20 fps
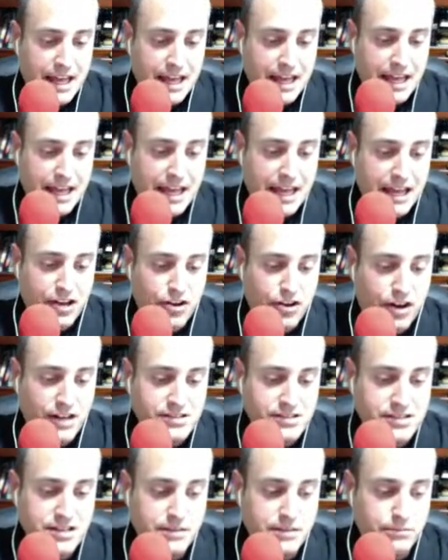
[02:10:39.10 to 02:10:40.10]
It
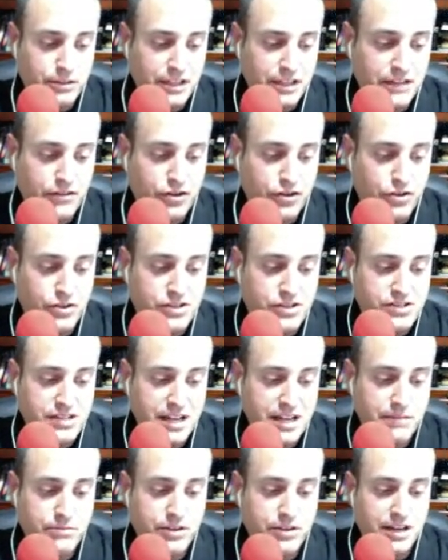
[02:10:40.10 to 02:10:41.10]
causes the unbeliever to do the
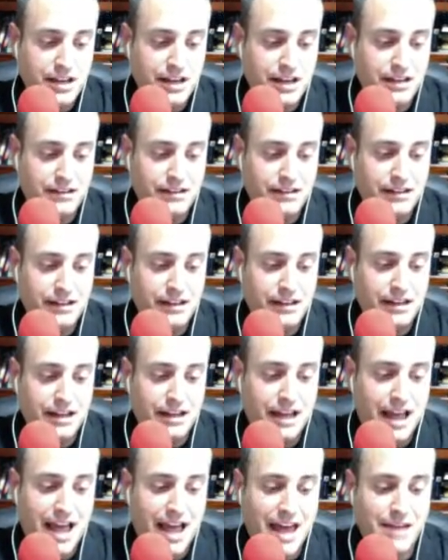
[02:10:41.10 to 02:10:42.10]
same thing
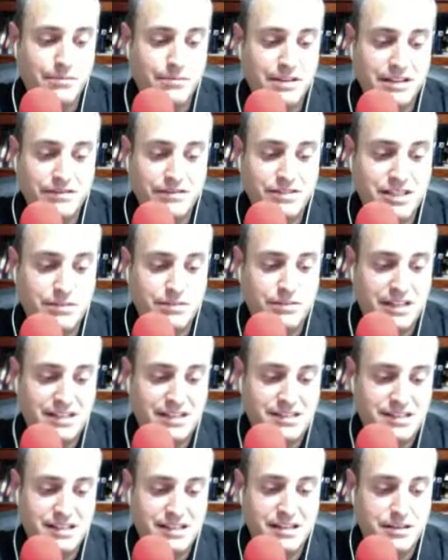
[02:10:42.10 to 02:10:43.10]
Adam and Eve did when they
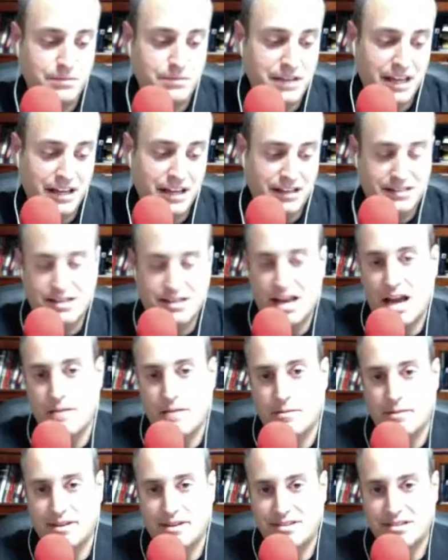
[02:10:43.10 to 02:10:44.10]
sinned at the beginning of time
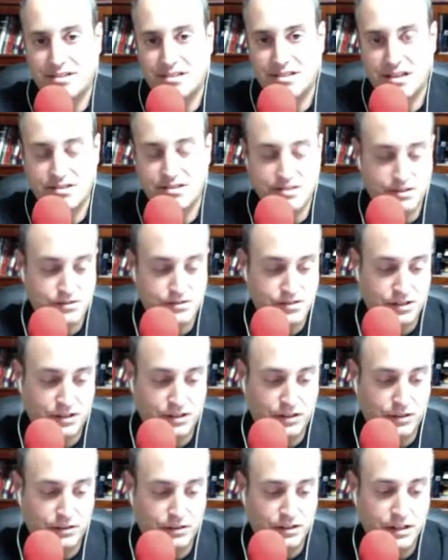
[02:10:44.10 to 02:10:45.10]
about 6,000 years
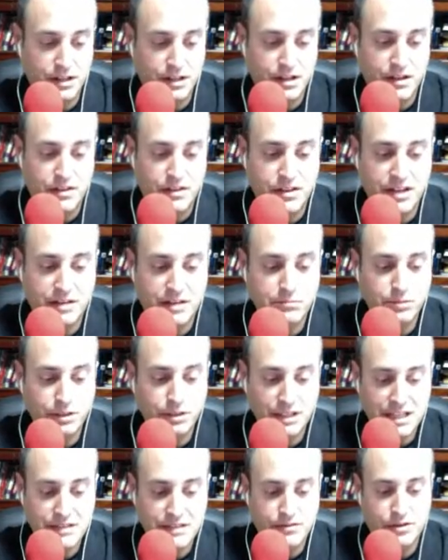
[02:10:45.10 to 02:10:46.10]
ago. The
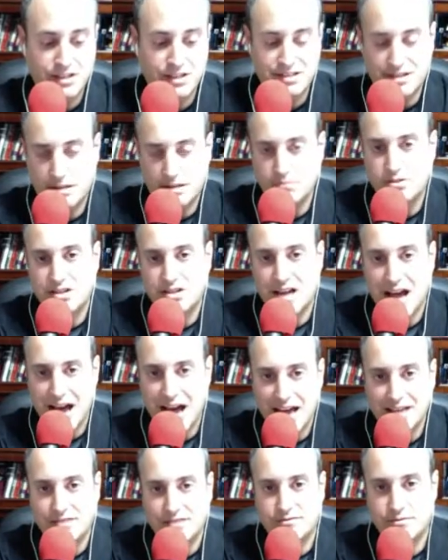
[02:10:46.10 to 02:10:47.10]
unbeliever attempts to
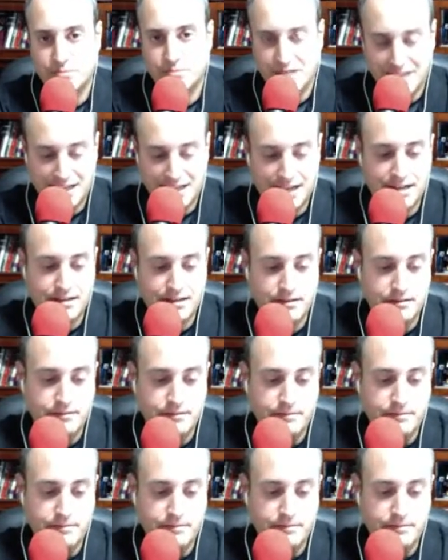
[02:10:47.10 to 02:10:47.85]
hide from God.